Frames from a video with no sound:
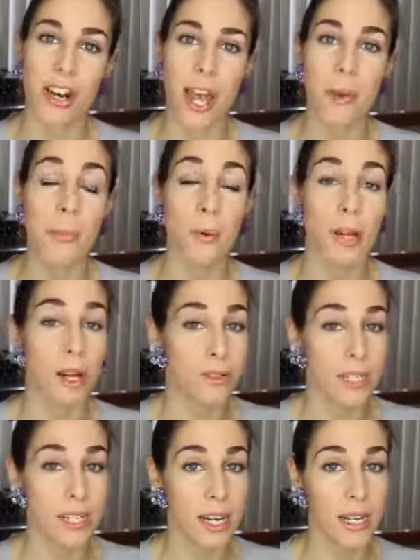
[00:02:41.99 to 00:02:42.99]
yet. But when I
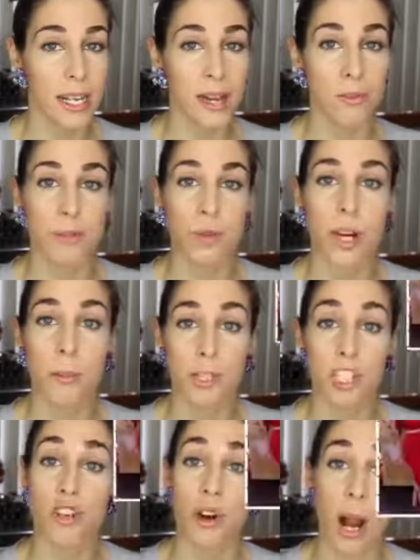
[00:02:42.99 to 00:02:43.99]
was in LA, I was wearing a bunch of